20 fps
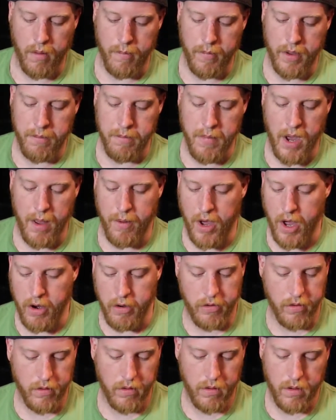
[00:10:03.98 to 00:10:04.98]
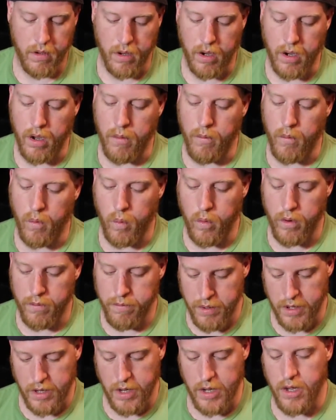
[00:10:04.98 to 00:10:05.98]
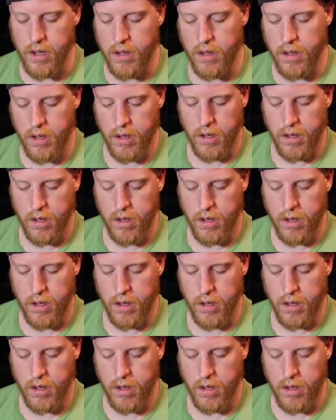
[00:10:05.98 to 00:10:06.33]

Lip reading: in my mind, would be